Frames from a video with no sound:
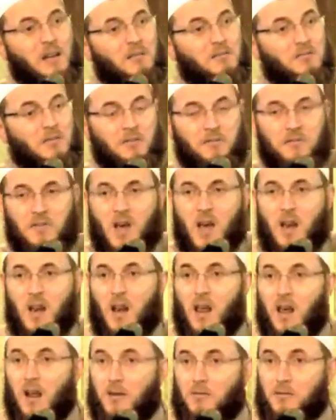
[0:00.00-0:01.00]
and you've done
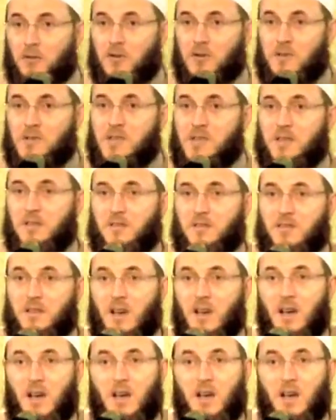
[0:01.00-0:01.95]
a lot of good things.